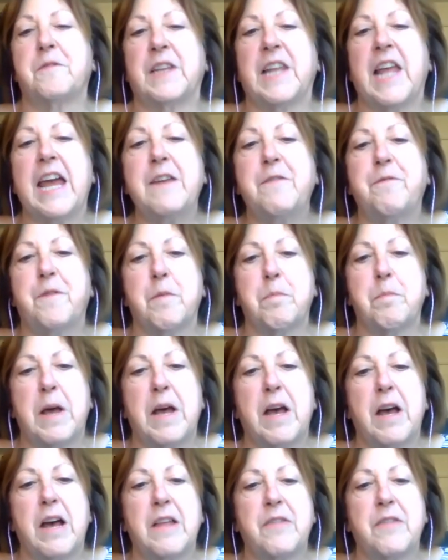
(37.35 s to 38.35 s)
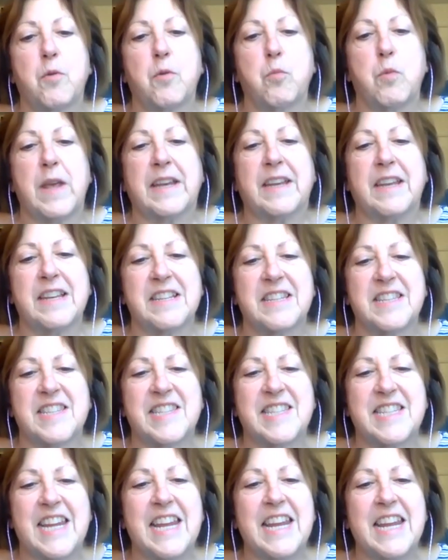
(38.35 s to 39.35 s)
Life Upon the Wicked
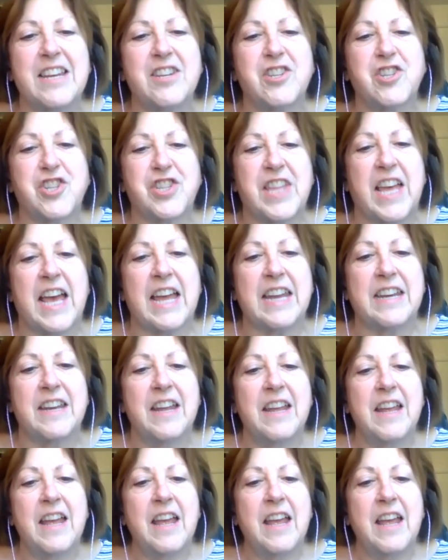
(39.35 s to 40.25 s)
Stage, that